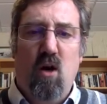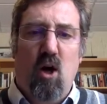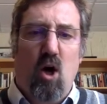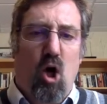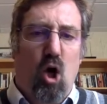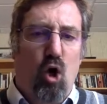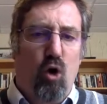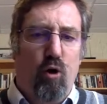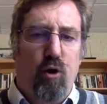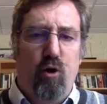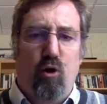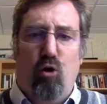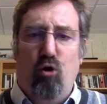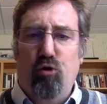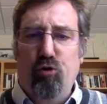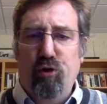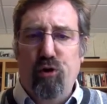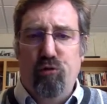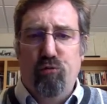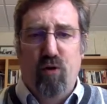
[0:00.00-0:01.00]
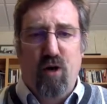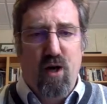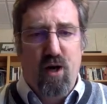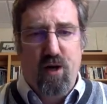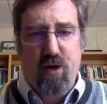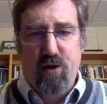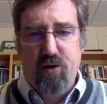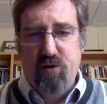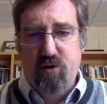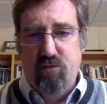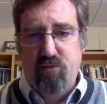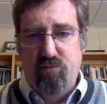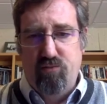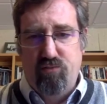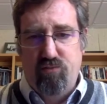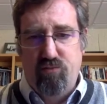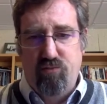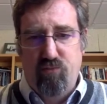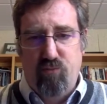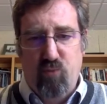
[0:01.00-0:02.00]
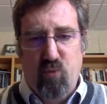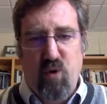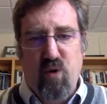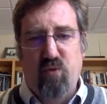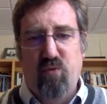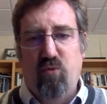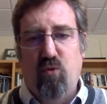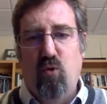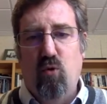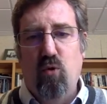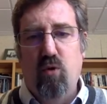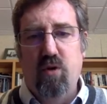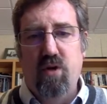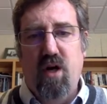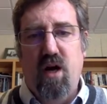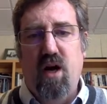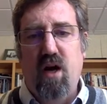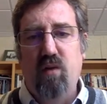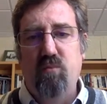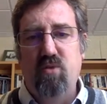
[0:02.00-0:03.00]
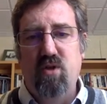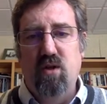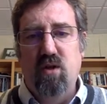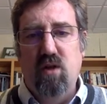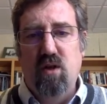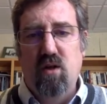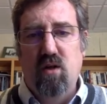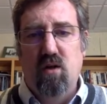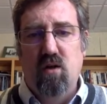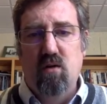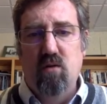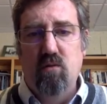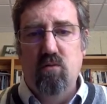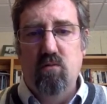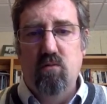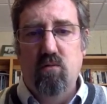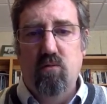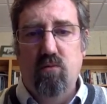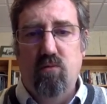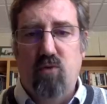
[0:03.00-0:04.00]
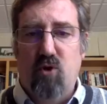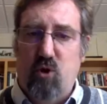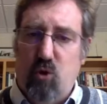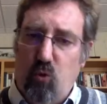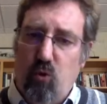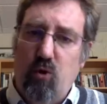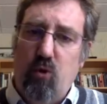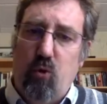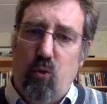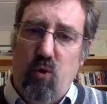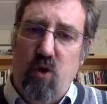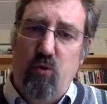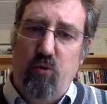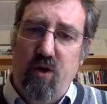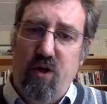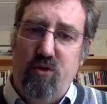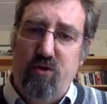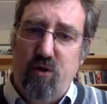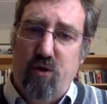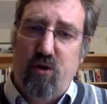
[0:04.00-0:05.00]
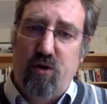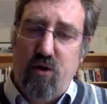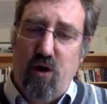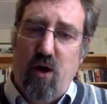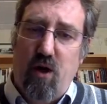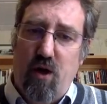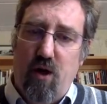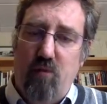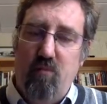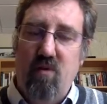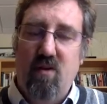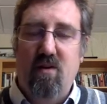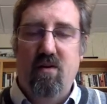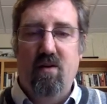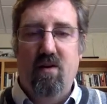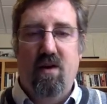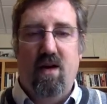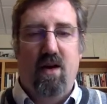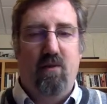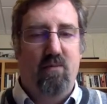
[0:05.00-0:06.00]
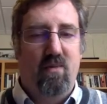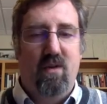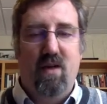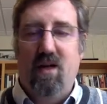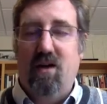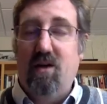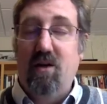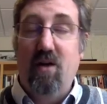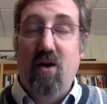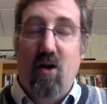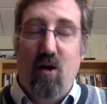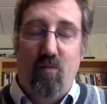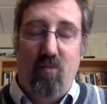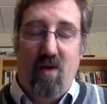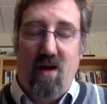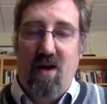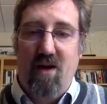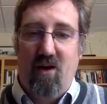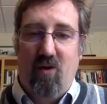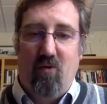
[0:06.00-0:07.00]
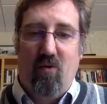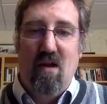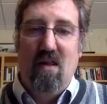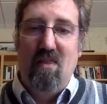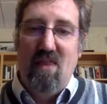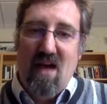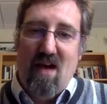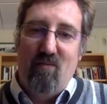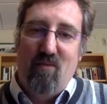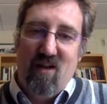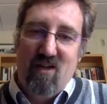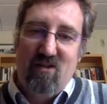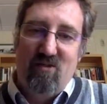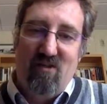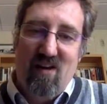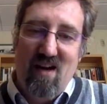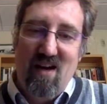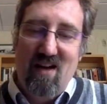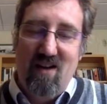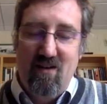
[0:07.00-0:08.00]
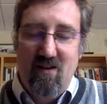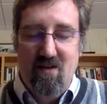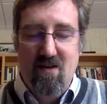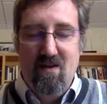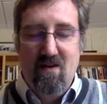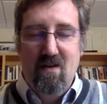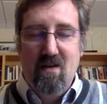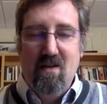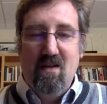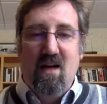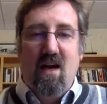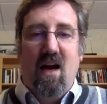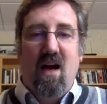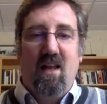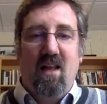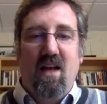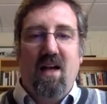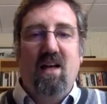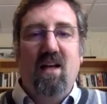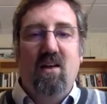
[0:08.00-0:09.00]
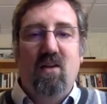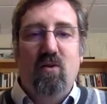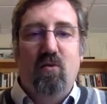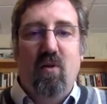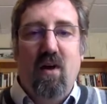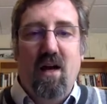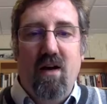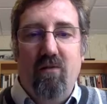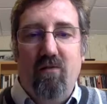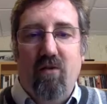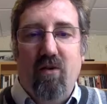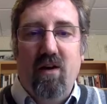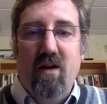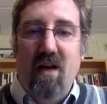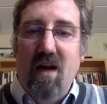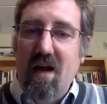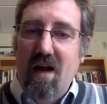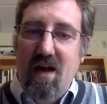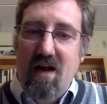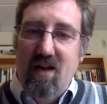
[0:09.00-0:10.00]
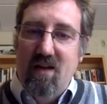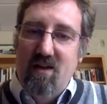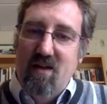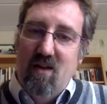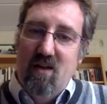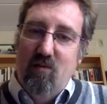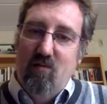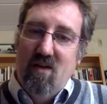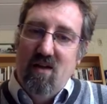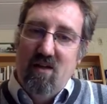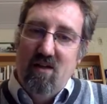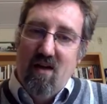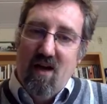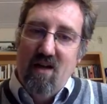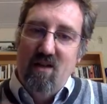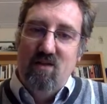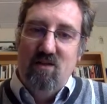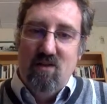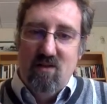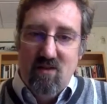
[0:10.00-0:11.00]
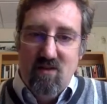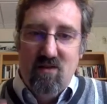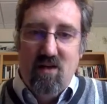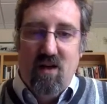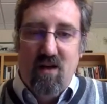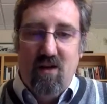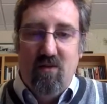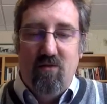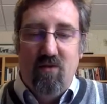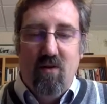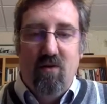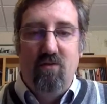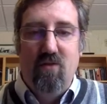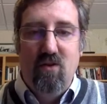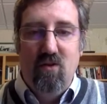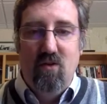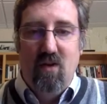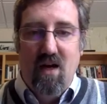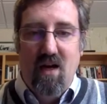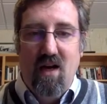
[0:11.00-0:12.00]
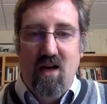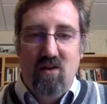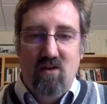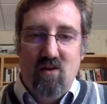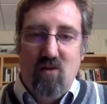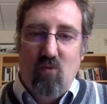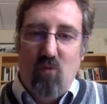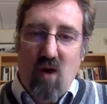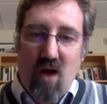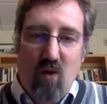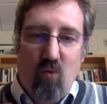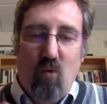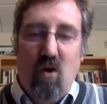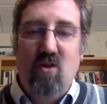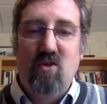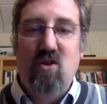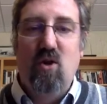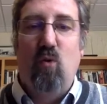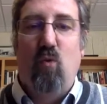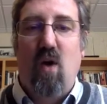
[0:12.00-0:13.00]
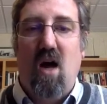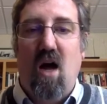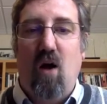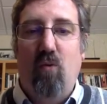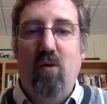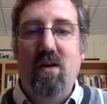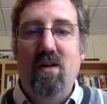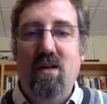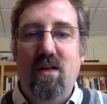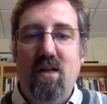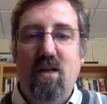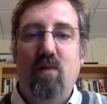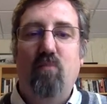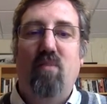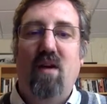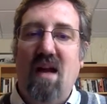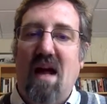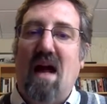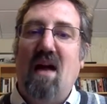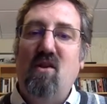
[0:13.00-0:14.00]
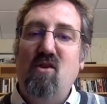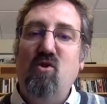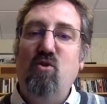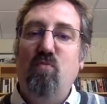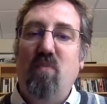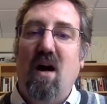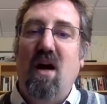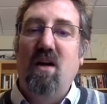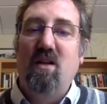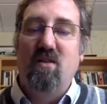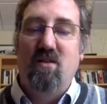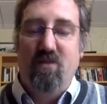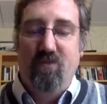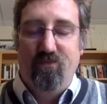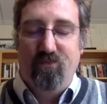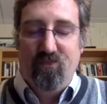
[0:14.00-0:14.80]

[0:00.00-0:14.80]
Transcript: "Oh, it only rains 3 or 4 times a year for 2 or 3 weeks at a time." And I'm thinking, nope, I don't want that much rain. I like it to rain for a day and then to be nice and sunny for a few days and rain once in a while when needed, but not too much.